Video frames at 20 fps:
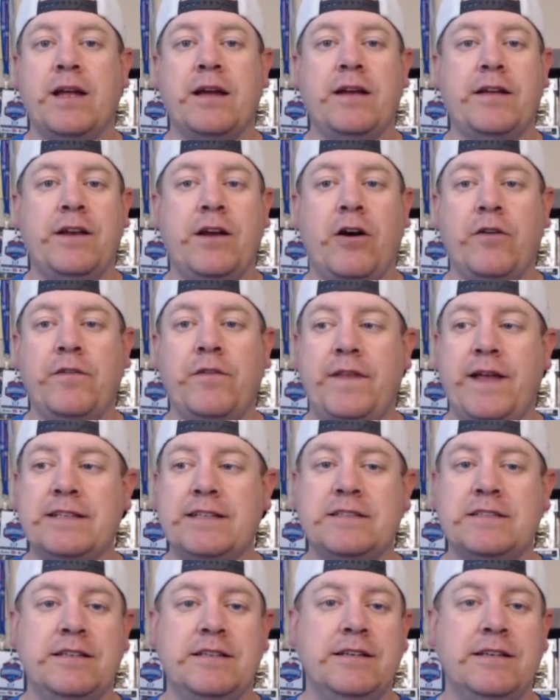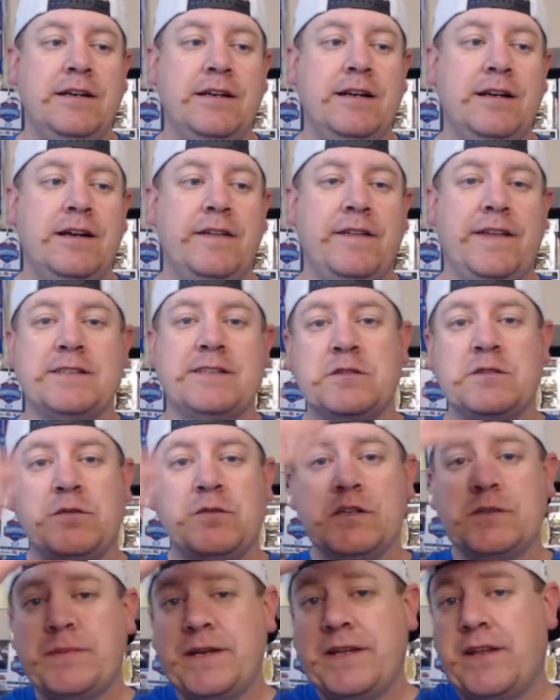You know, this was
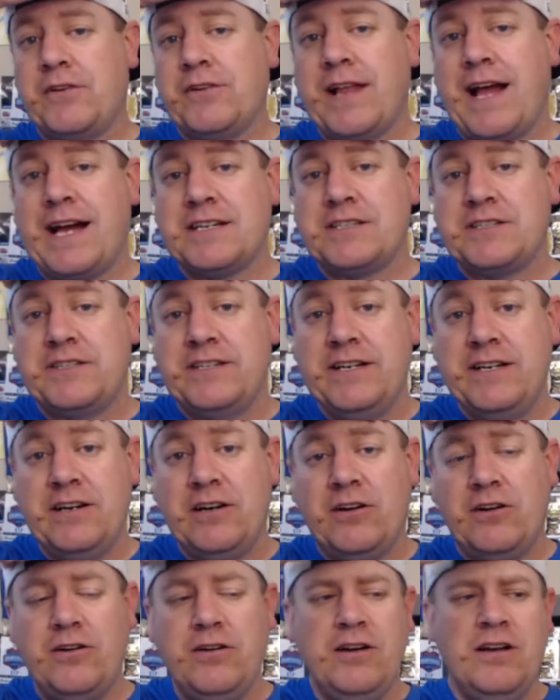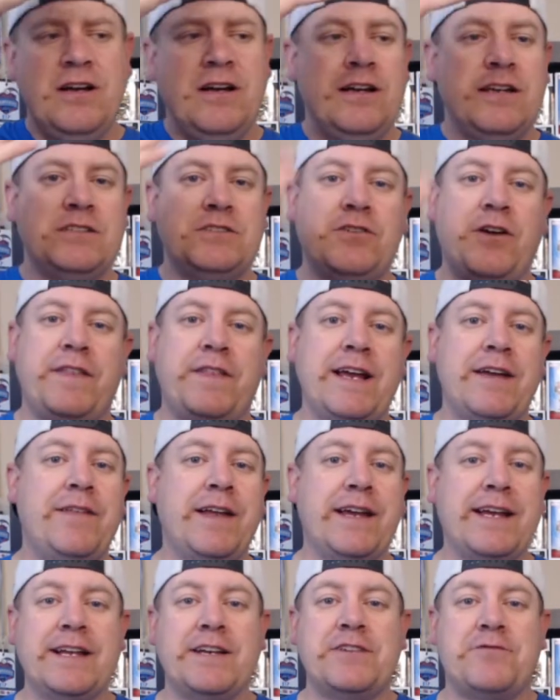supposed to be their last year. So I think if
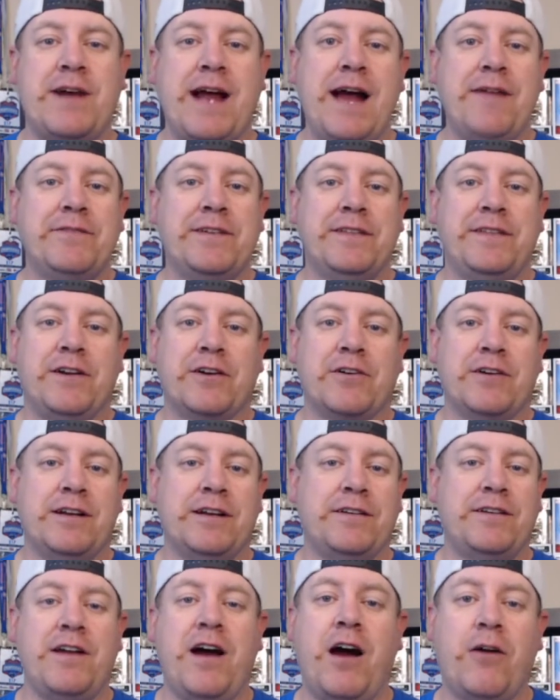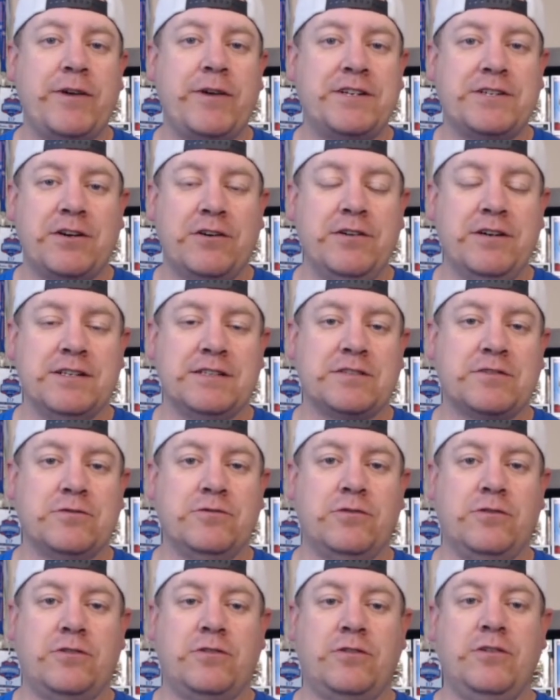they get drafted, they're going to not return to
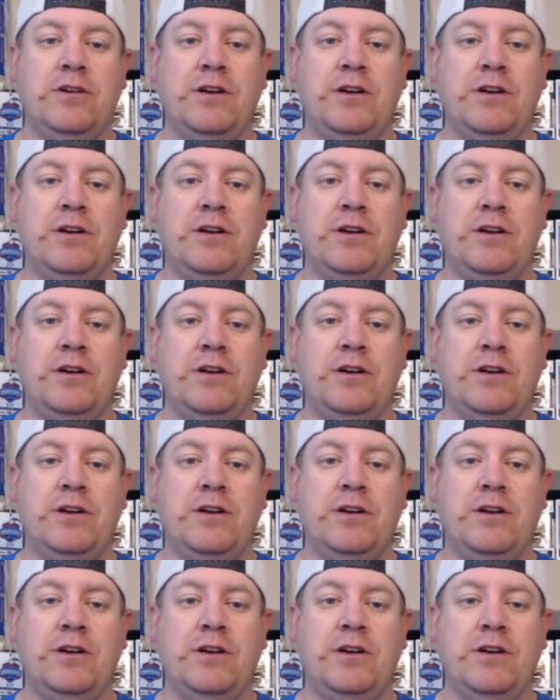school,